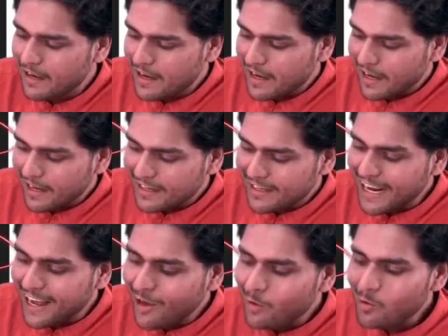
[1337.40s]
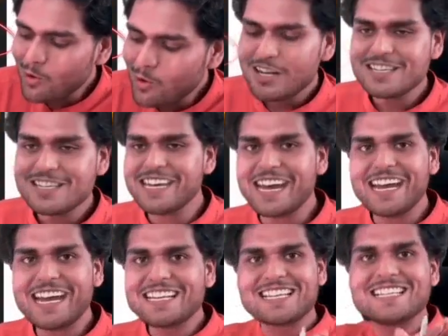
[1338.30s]
now
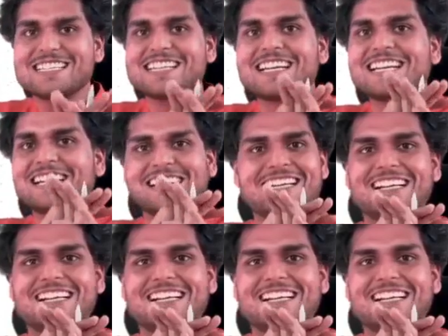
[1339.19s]
JS engine,